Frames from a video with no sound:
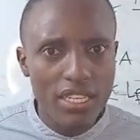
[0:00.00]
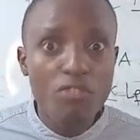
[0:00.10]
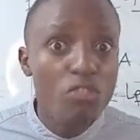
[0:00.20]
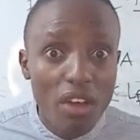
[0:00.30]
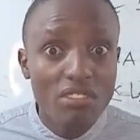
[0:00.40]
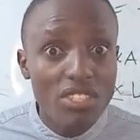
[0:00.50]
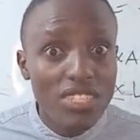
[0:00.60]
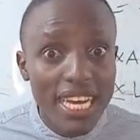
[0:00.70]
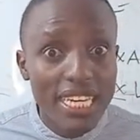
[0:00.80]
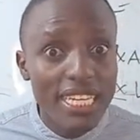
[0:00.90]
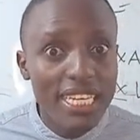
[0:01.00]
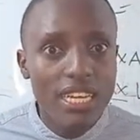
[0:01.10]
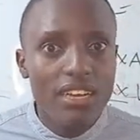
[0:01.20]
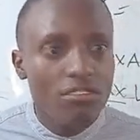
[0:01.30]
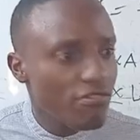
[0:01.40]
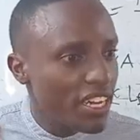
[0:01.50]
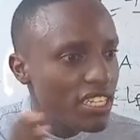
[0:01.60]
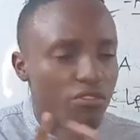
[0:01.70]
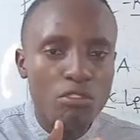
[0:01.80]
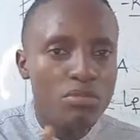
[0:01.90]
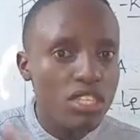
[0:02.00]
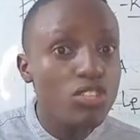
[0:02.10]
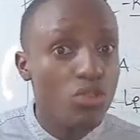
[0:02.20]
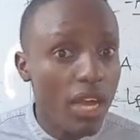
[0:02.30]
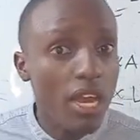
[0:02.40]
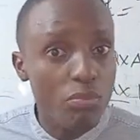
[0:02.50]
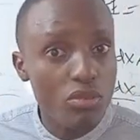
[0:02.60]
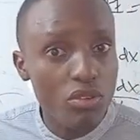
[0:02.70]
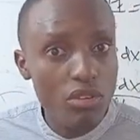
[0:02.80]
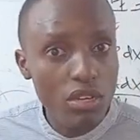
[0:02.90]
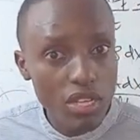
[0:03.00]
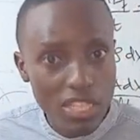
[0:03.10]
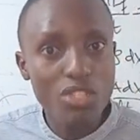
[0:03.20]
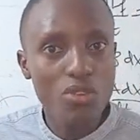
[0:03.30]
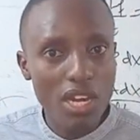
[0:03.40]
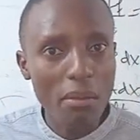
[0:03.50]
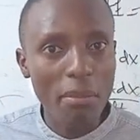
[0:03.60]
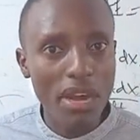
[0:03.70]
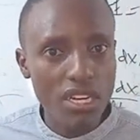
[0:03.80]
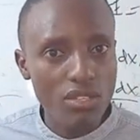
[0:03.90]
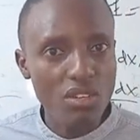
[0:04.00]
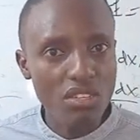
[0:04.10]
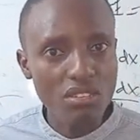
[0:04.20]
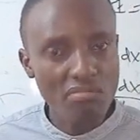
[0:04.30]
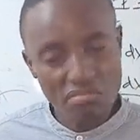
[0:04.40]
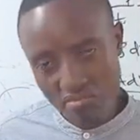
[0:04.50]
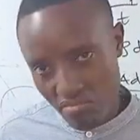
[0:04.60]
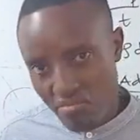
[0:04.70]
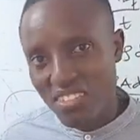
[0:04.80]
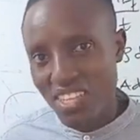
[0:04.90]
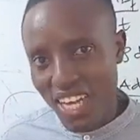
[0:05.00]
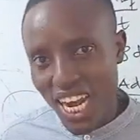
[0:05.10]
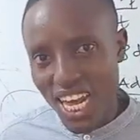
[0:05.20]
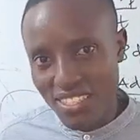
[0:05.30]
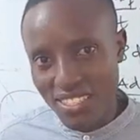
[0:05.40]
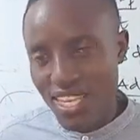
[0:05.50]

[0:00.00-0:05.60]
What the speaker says: If you haven't studied it, find a Form 6 to help you. Then you come back to class.